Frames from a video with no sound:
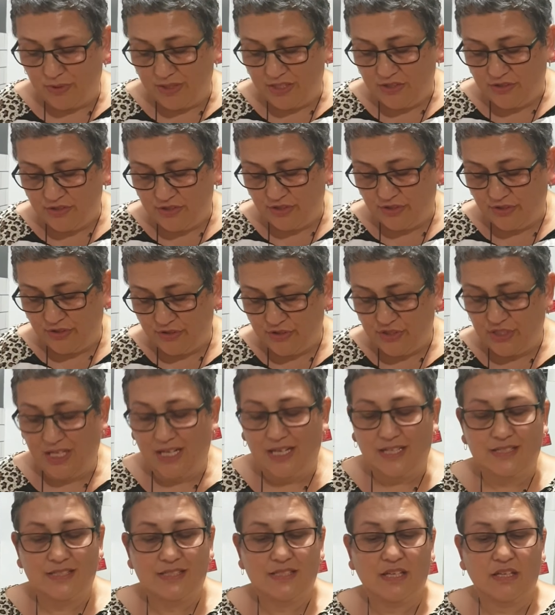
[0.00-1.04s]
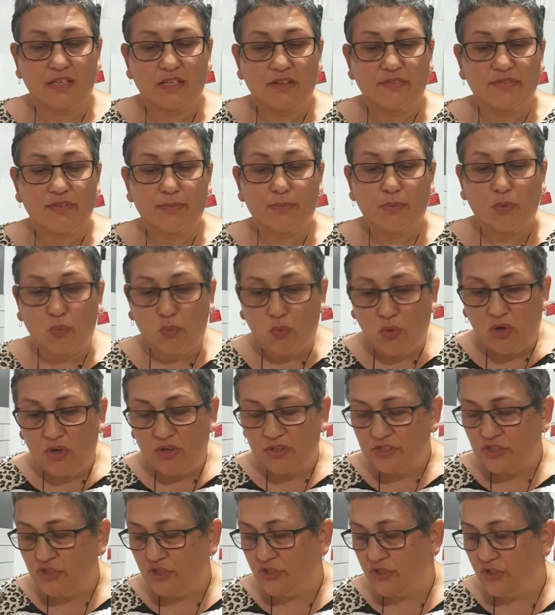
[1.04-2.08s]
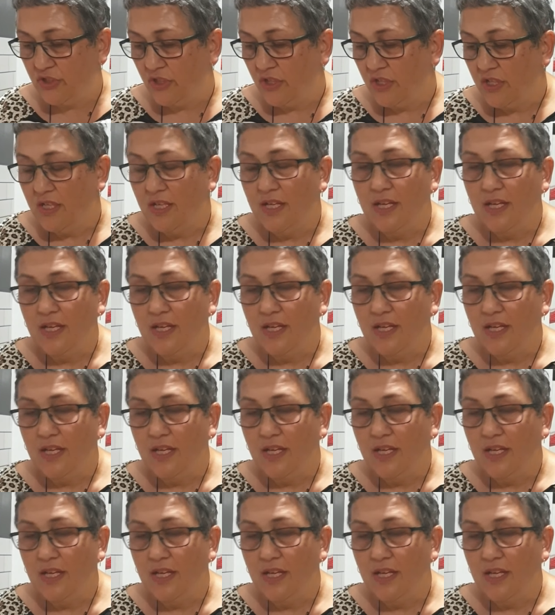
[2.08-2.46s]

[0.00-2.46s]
when you do your jars. So give them a wash.